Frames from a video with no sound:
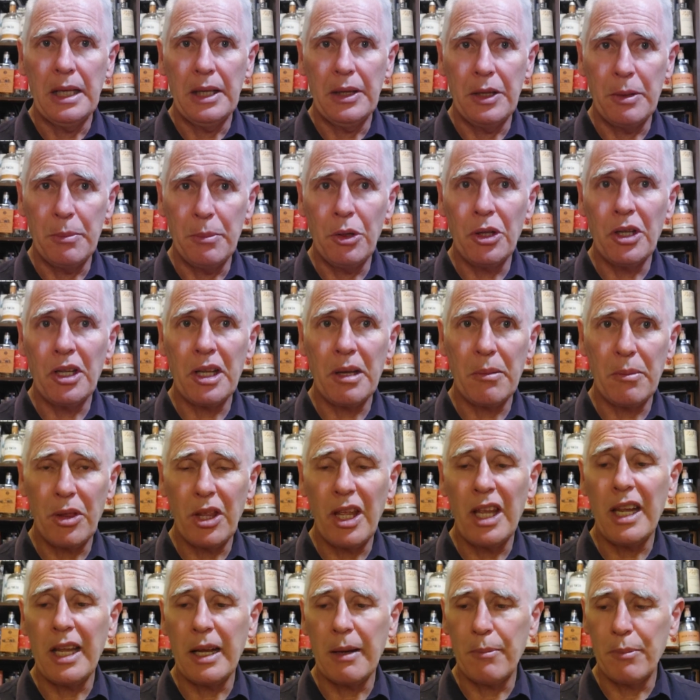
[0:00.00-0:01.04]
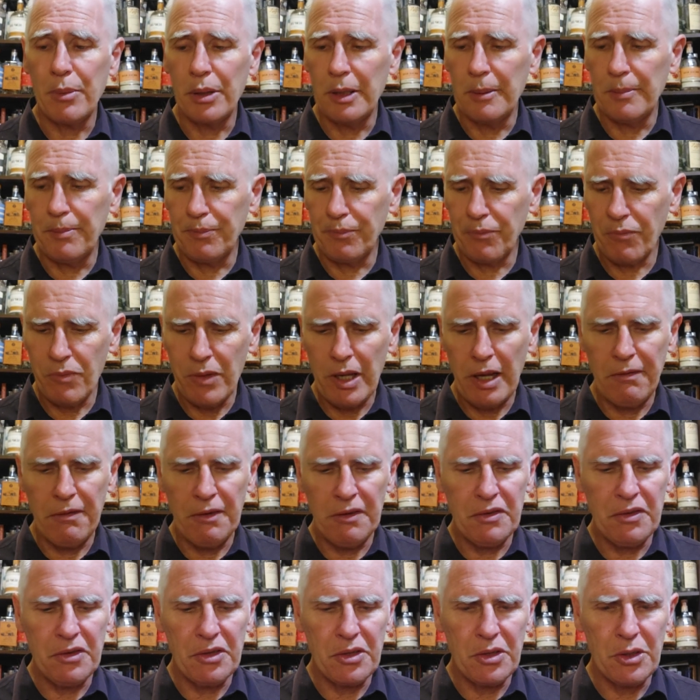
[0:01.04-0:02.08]
they might it there, but at
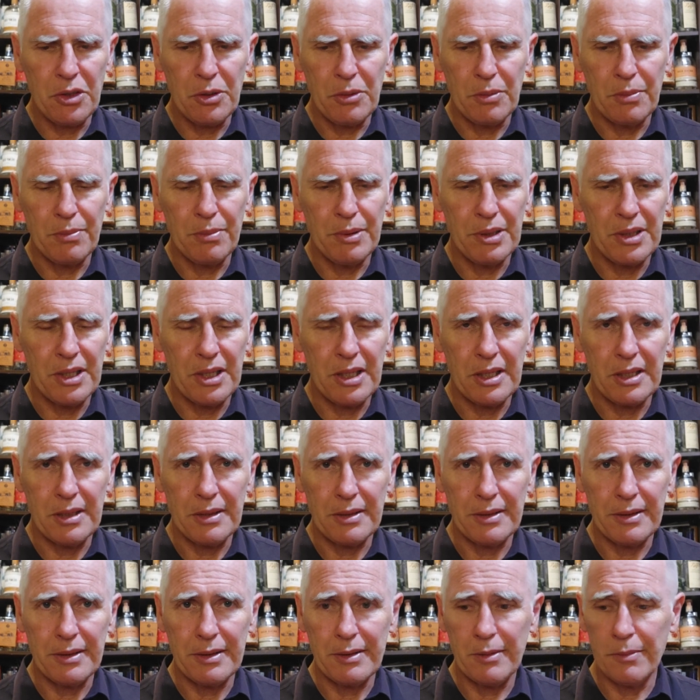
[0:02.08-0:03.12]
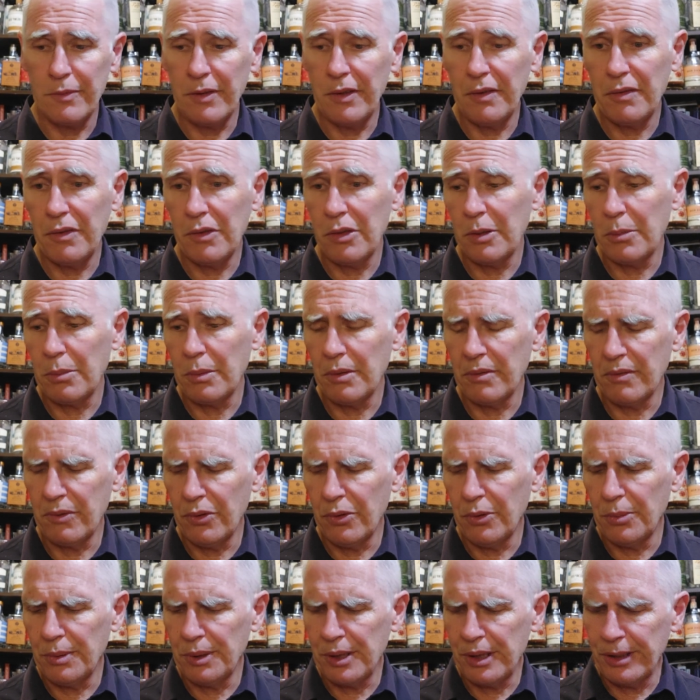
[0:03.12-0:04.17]
52%,
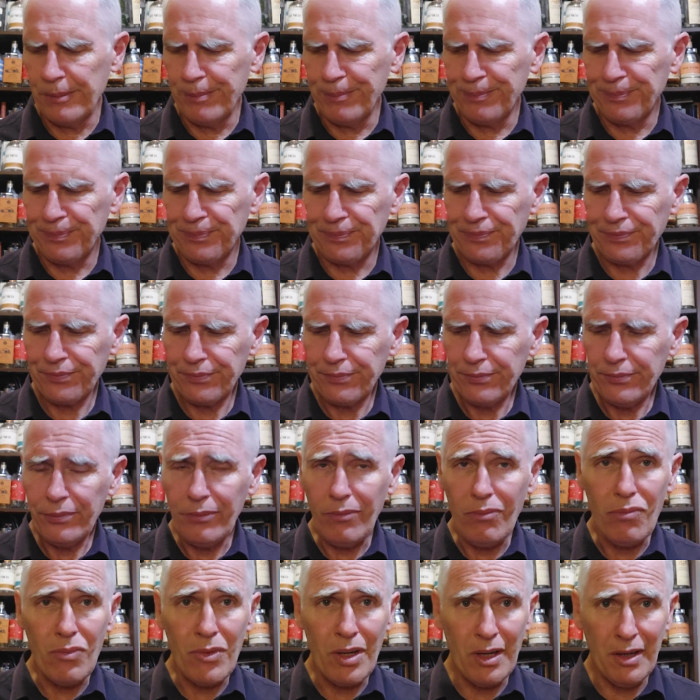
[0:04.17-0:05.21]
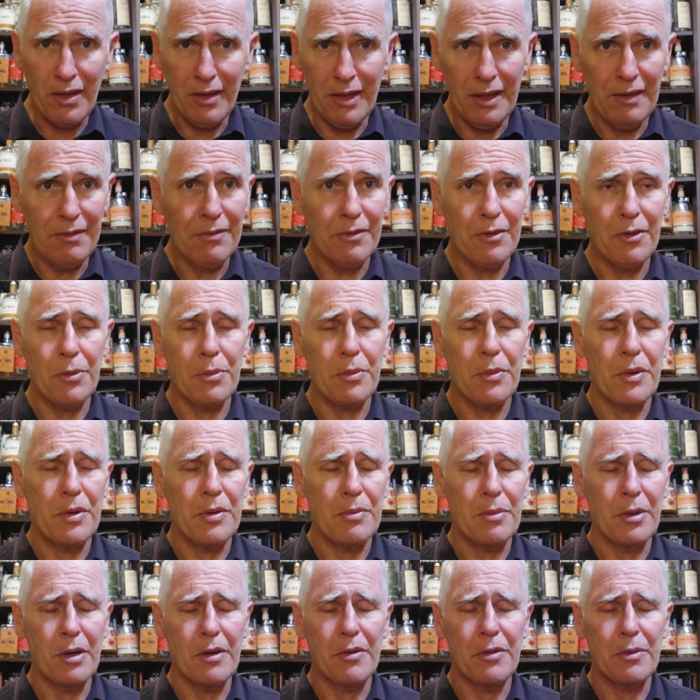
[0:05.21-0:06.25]
52.4%, I haven't forget,
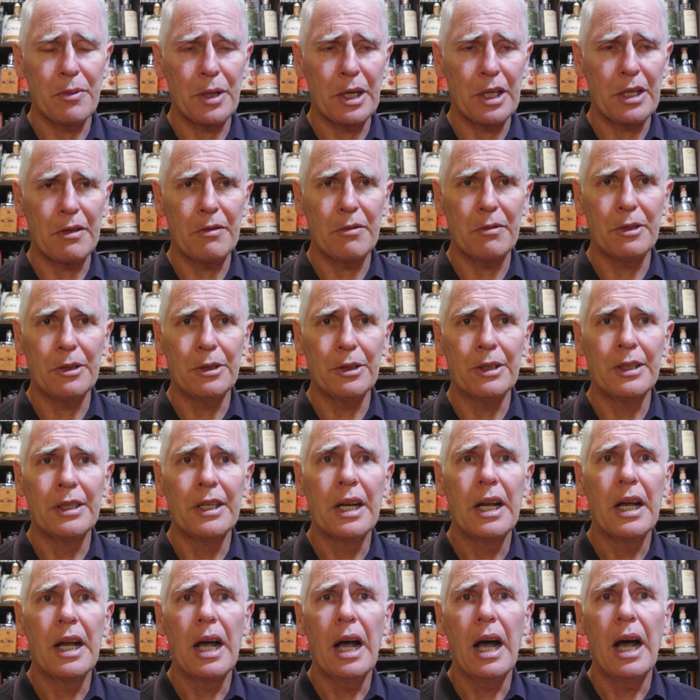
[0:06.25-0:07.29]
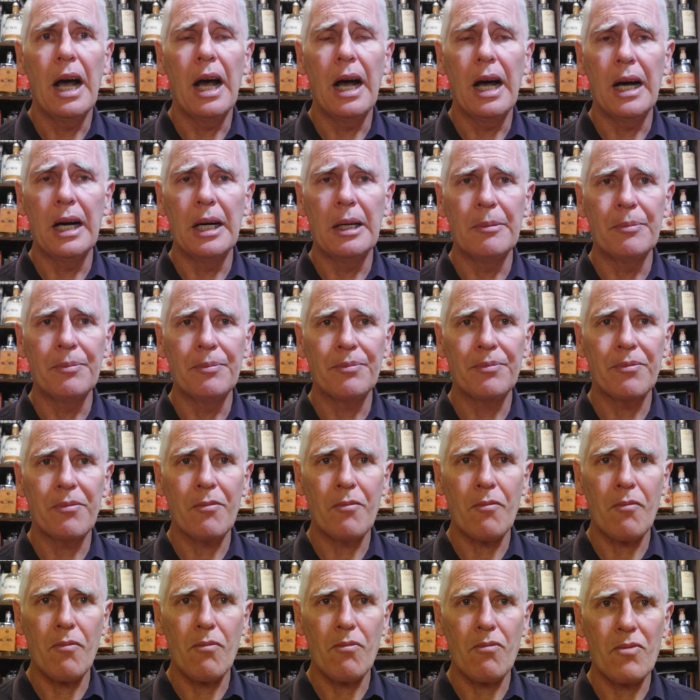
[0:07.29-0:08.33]
I forget the four, um,
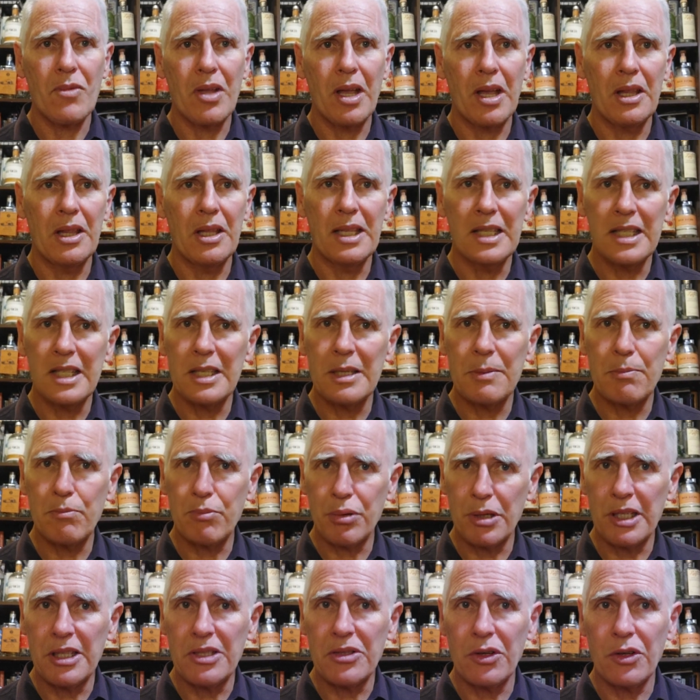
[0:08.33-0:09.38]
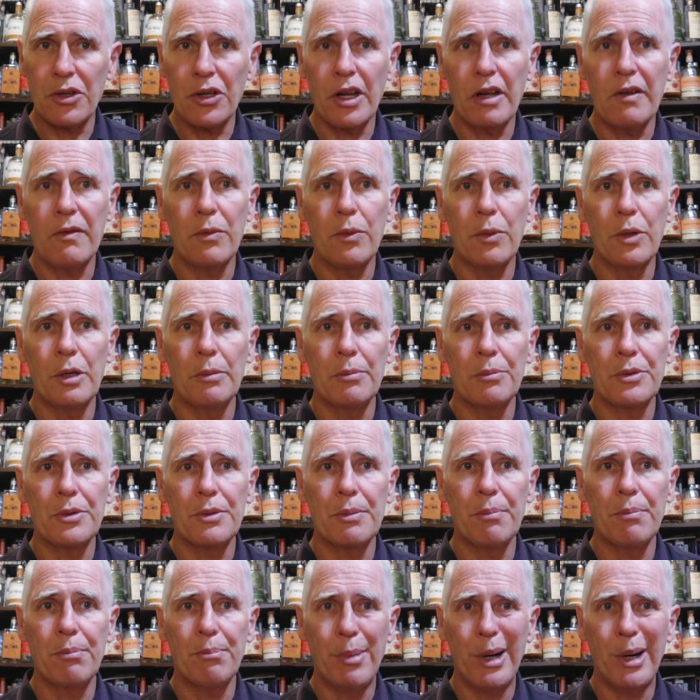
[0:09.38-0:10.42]
this is pretty solidly
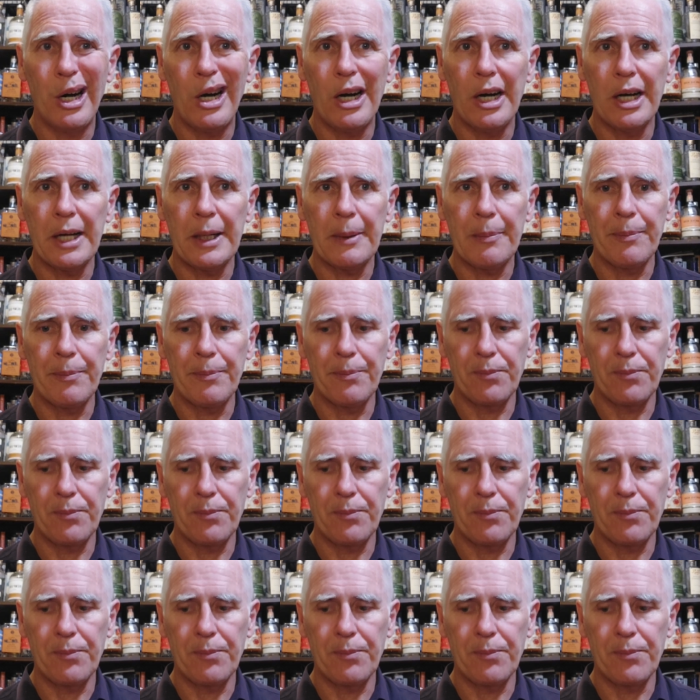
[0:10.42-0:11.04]
overwhelmed by